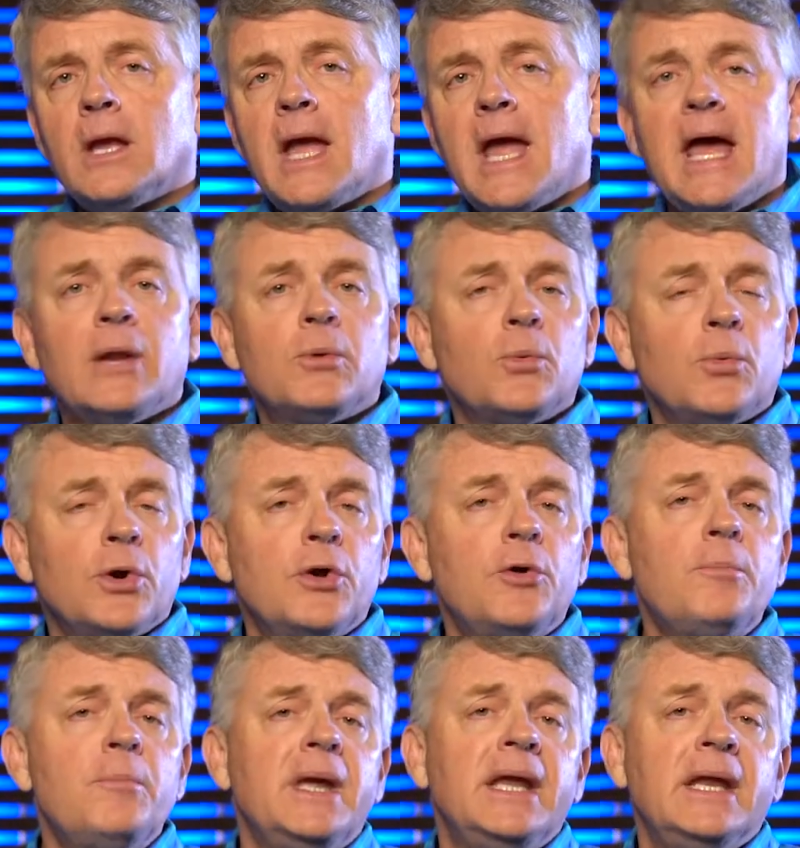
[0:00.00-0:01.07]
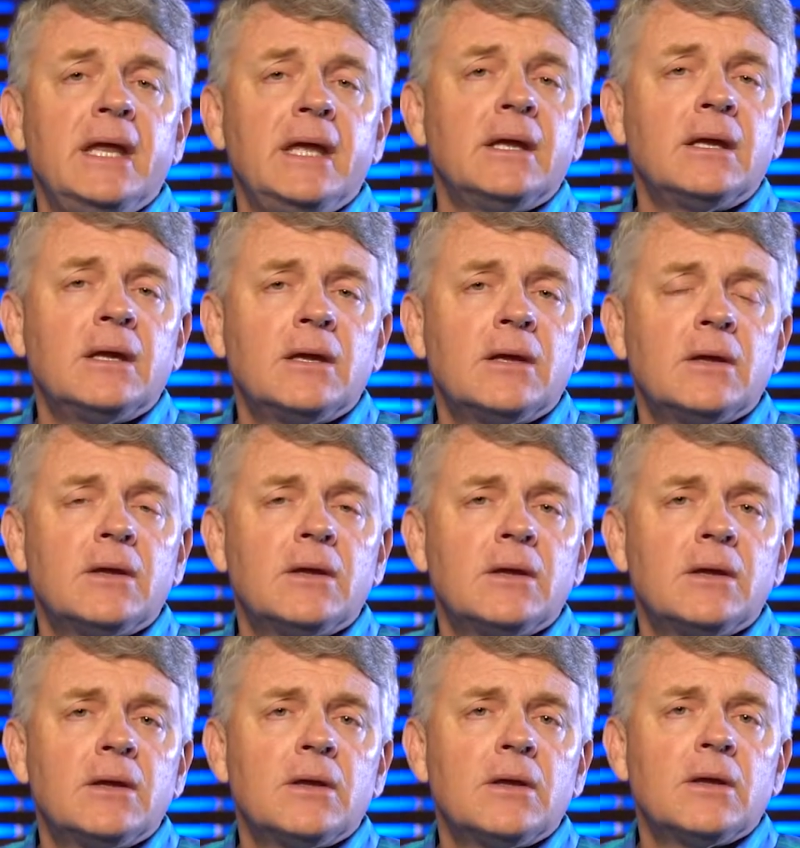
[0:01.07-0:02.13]
and real meaning
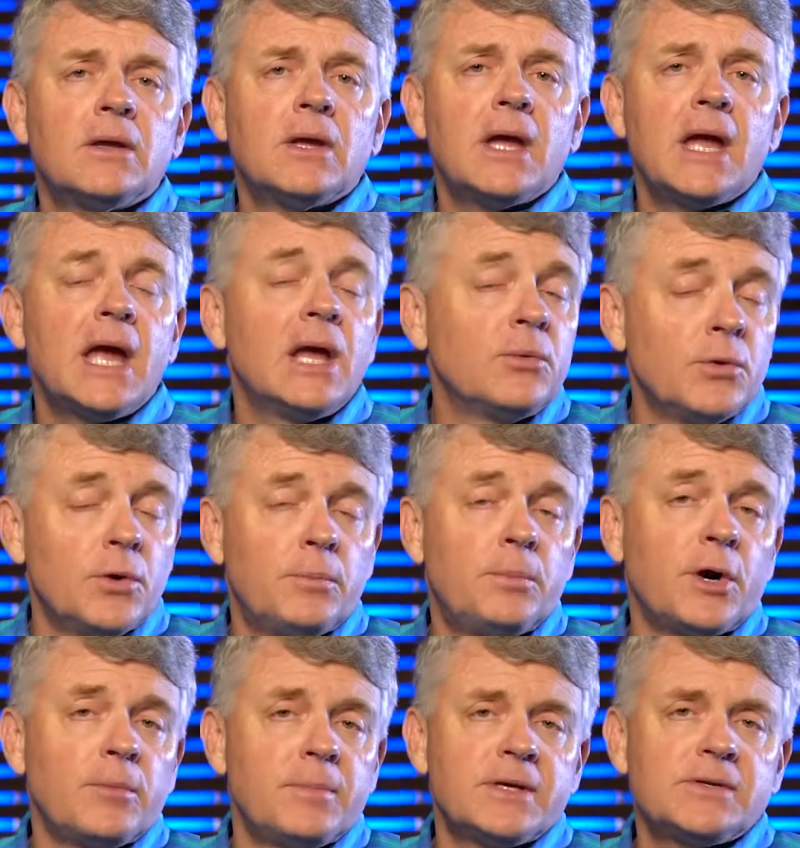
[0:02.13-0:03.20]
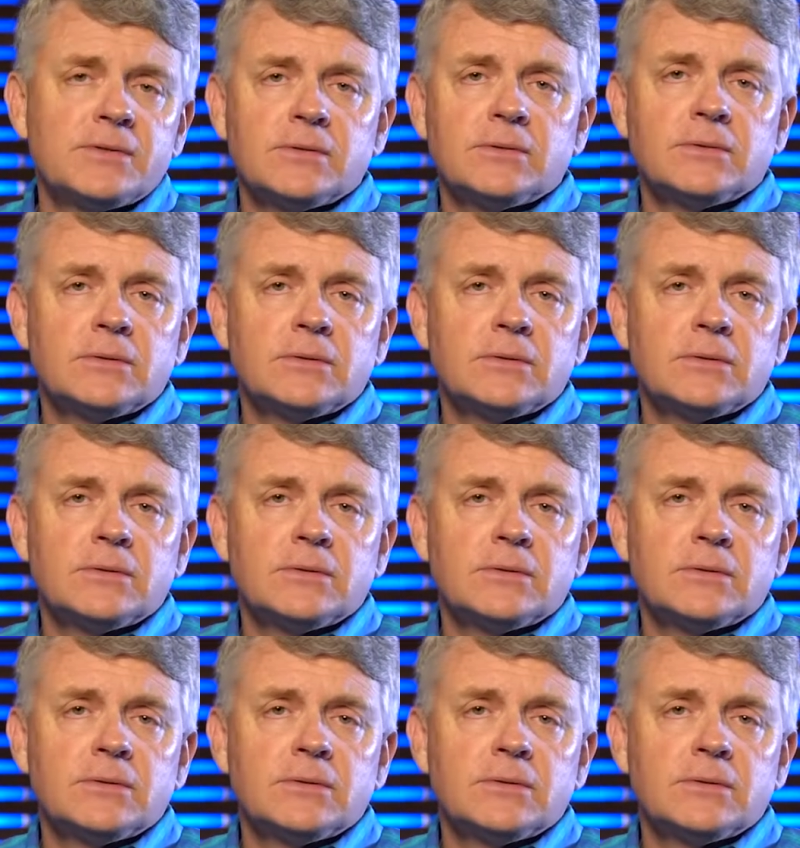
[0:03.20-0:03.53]
and real purpose.